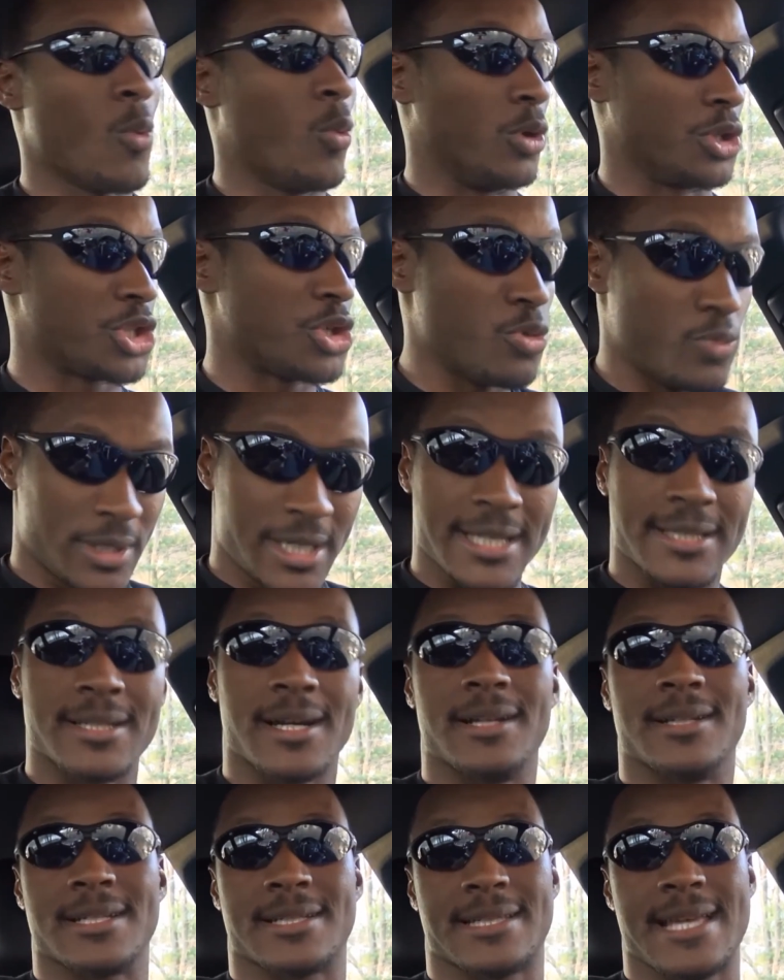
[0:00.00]
What you need
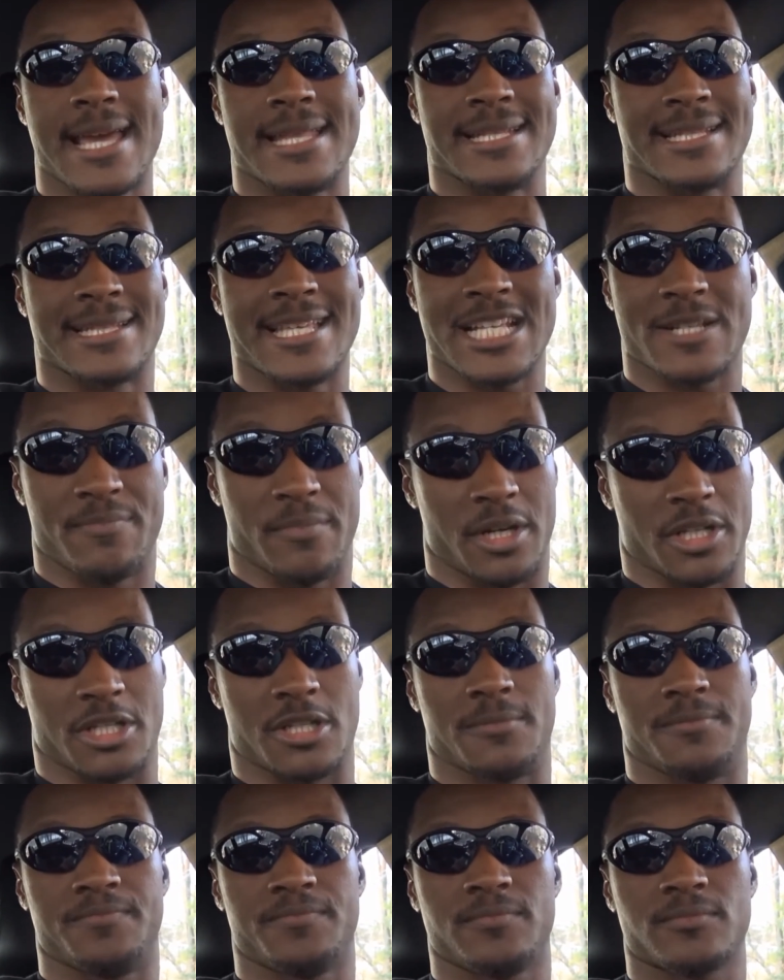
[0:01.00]
to understand is this
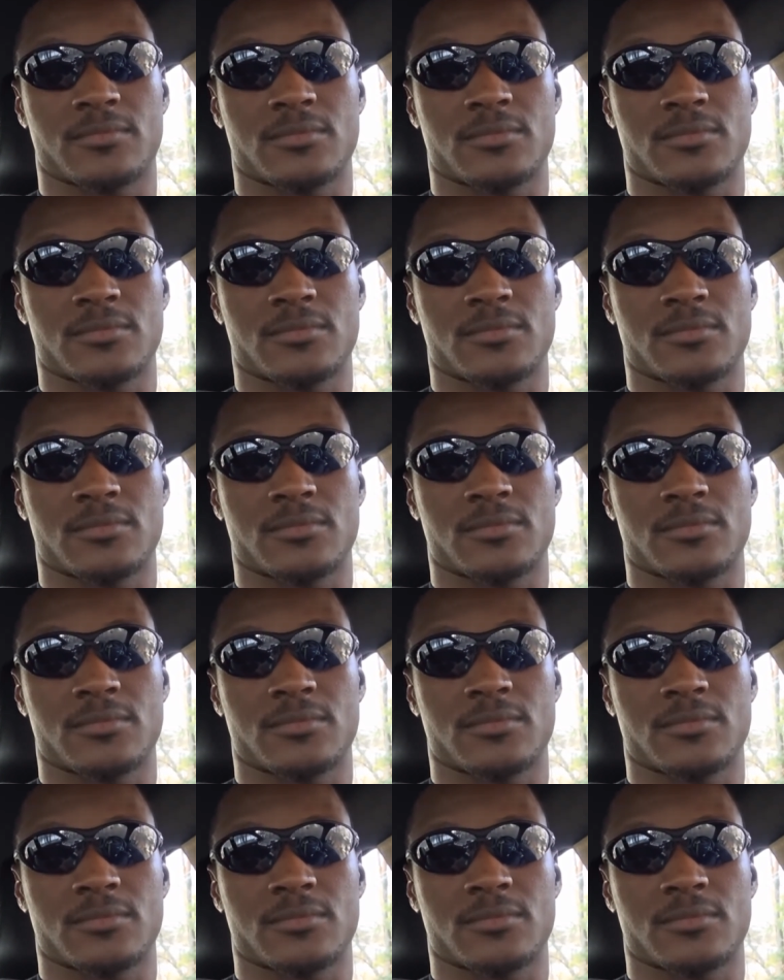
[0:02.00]
much.